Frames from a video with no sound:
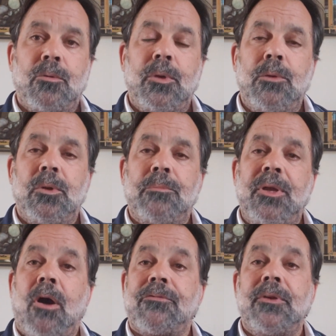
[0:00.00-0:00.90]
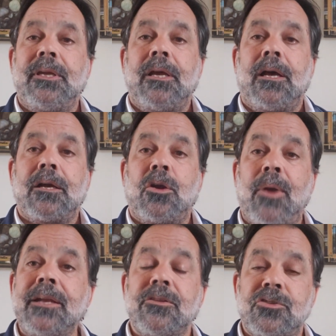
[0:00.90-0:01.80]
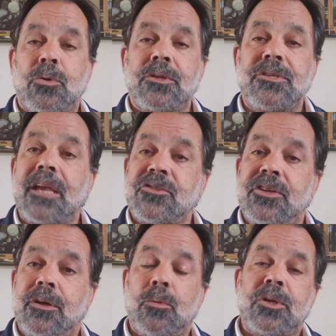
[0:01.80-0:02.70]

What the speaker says: We will be offering credits towards next year,